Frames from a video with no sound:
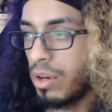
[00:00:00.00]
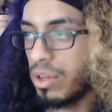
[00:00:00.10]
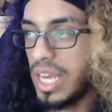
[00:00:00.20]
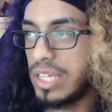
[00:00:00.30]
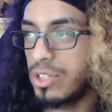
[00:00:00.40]

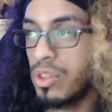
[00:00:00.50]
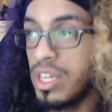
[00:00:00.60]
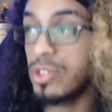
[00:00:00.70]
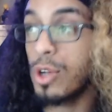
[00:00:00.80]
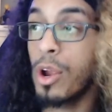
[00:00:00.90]
Okay, so
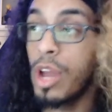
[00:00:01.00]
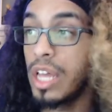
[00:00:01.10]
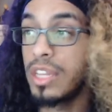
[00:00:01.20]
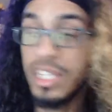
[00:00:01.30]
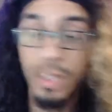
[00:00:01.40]
these are
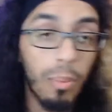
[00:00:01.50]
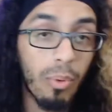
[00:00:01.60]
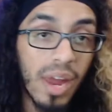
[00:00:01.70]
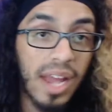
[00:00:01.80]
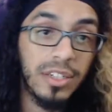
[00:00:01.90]
these are
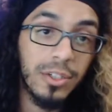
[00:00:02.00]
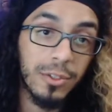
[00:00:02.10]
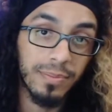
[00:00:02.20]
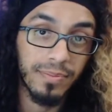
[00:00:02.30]
brand new.